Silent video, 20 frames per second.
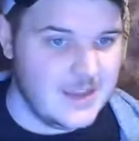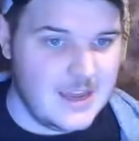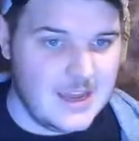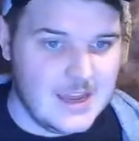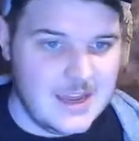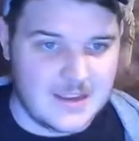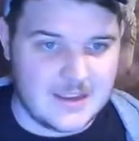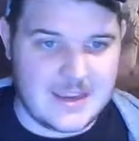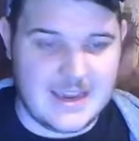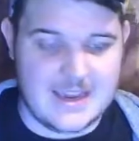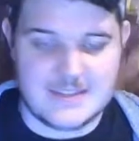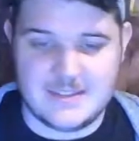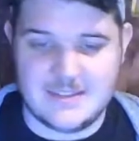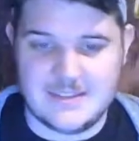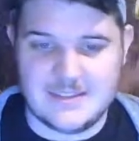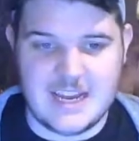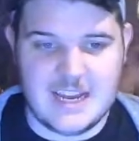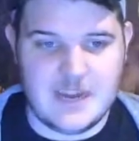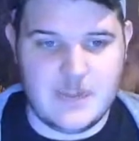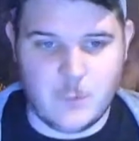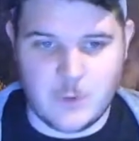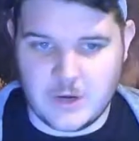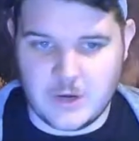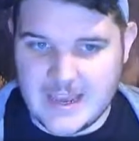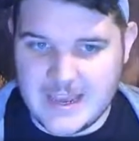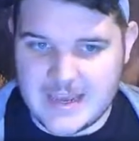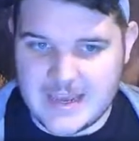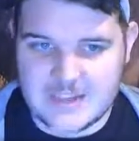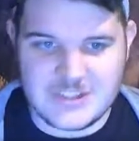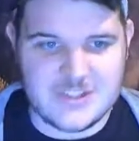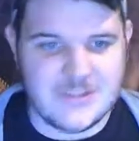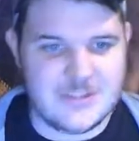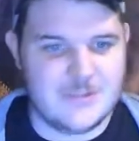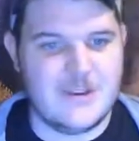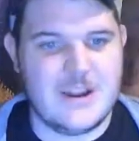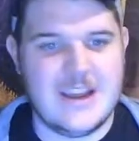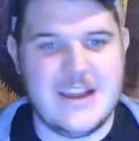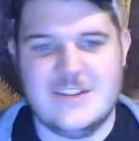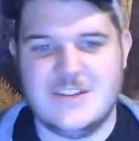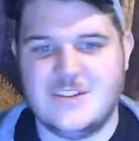Casting time, 1 action,
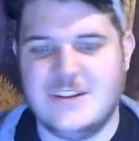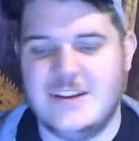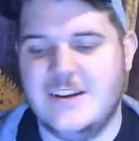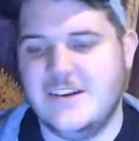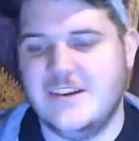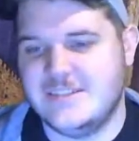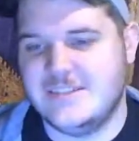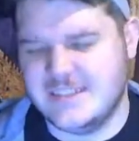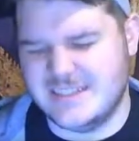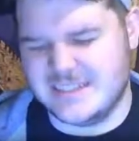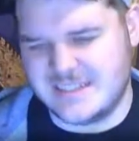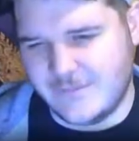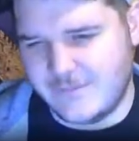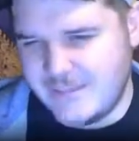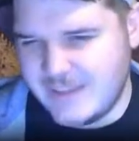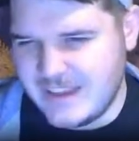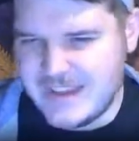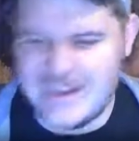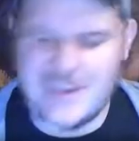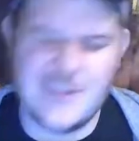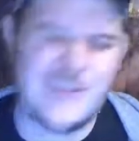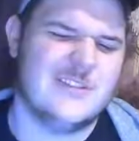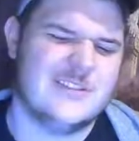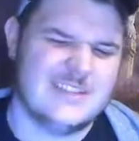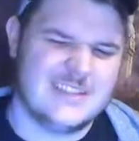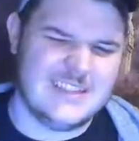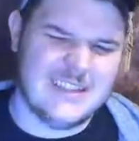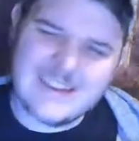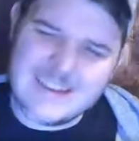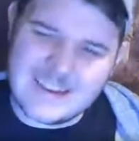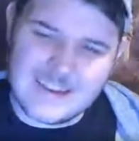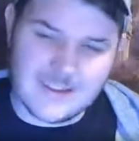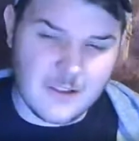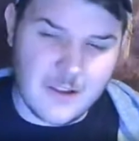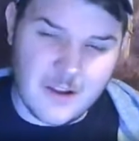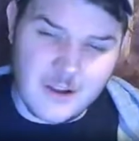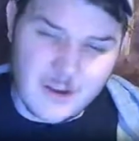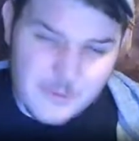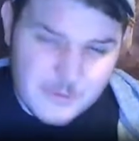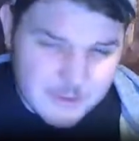range and area 60 feet. You're going to see that a
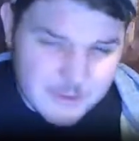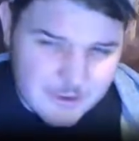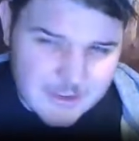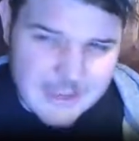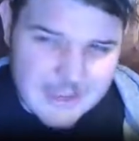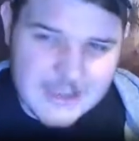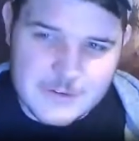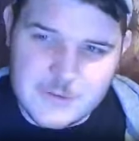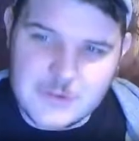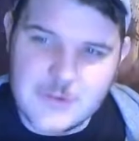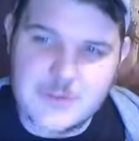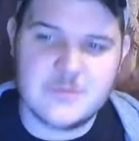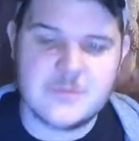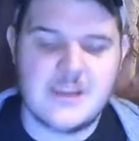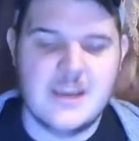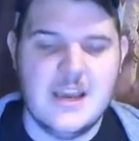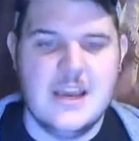lot with your cantrips.